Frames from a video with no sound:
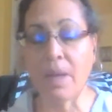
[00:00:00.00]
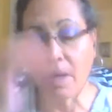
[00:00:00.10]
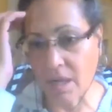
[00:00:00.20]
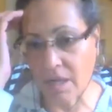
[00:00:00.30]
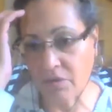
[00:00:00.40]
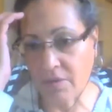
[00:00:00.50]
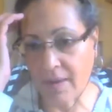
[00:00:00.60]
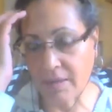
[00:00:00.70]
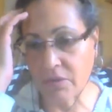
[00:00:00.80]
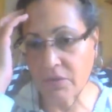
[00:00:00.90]
because
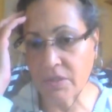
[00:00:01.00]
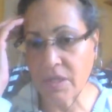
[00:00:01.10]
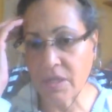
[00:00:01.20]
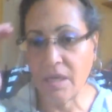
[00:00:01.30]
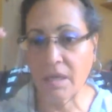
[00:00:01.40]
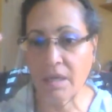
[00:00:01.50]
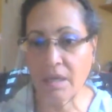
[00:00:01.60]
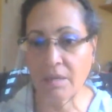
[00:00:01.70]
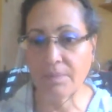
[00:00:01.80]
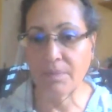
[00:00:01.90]
they're
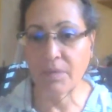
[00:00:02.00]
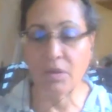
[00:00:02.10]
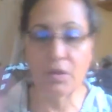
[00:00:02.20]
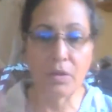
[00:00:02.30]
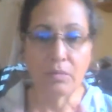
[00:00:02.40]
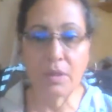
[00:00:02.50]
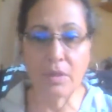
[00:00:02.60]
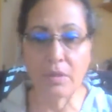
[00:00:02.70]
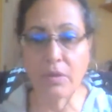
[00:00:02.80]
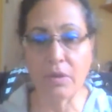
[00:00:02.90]
contractors.
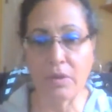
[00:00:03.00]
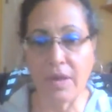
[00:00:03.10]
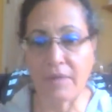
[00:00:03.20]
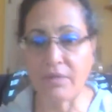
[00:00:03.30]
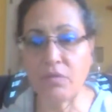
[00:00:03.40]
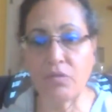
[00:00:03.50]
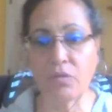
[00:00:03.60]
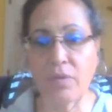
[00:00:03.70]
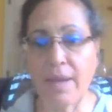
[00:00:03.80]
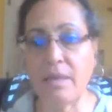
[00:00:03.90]
You
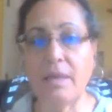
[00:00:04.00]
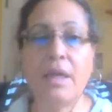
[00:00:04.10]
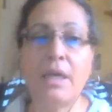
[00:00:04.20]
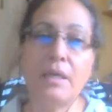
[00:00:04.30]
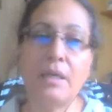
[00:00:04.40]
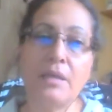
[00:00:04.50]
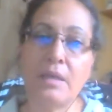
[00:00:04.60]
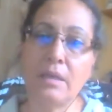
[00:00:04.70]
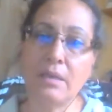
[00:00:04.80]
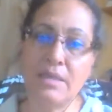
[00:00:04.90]
have to tread
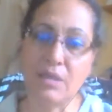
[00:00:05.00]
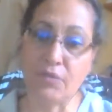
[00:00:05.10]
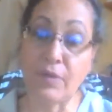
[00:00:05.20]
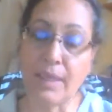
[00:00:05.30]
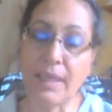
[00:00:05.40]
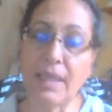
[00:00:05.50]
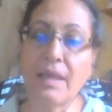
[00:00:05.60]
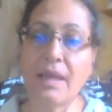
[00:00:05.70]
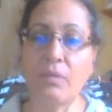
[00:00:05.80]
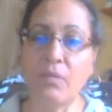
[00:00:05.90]

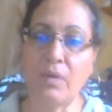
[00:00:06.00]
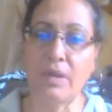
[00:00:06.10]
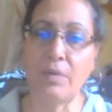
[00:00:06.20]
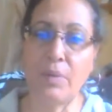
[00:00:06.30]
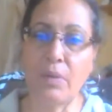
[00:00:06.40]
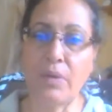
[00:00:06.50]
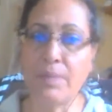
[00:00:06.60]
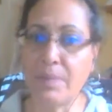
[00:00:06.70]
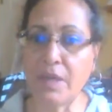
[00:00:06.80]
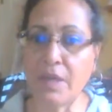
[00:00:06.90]
differently than
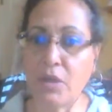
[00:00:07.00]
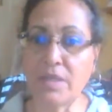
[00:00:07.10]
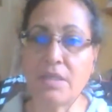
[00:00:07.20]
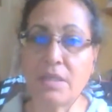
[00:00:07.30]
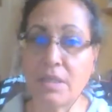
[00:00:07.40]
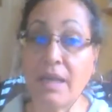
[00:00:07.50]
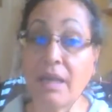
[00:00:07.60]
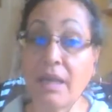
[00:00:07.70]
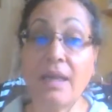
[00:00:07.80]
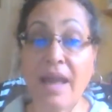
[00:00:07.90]
with an employee, but you
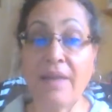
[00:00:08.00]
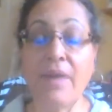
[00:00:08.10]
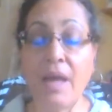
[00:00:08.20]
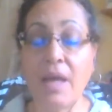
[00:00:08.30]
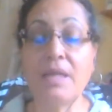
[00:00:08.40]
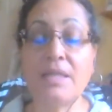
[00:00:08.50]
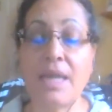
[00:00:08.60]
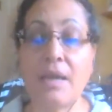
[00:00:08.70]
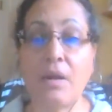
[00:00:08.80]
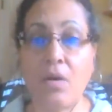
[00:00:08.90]
still can
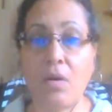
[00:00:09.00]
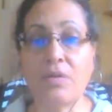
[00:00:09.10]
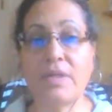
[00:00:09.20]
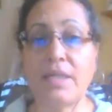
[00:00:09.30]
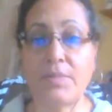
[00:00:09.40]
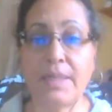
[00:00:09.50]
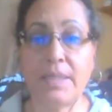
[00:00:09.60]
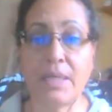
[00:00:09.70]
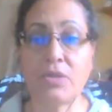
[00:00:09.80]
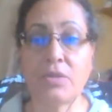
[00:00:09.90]
have set
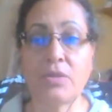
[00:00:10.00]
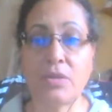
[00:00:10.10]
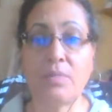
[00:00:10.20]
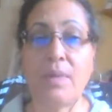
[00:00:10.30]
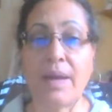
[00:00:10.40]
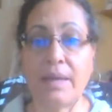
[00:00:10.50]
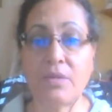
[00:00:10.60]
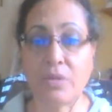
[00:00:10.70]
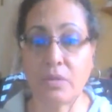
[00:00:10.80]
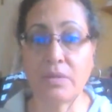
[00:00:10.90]
goals and
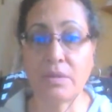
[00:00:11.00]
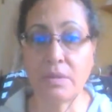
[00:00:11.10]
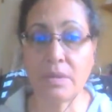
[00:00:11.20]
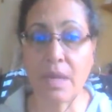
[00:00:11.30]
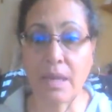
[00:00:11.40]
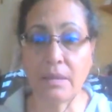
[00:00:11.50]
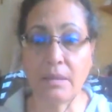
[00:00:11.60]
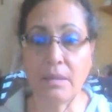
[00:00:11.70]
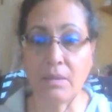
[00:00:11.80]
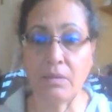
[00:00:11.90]
expectations and
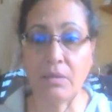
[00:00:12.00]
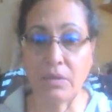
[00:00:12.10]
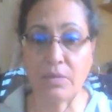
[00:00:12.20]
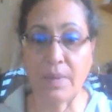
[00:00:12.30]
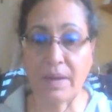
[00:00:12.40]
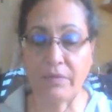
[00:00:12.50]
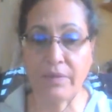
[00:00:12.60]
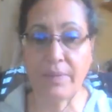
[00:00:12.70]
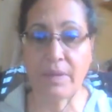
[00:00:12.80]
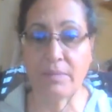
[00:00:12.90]
milestones that you
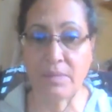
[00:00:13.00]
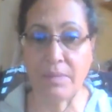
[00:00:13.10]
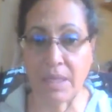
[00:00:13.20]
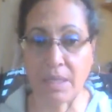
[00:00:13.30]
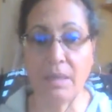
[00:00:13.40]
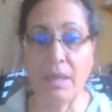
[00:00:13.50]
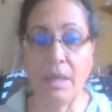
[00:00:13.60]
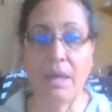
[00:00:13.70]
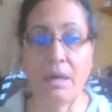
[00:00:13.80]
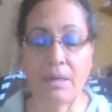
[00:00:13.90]
expect from them
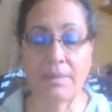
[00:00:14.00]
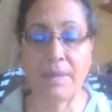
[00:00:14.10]
to meet,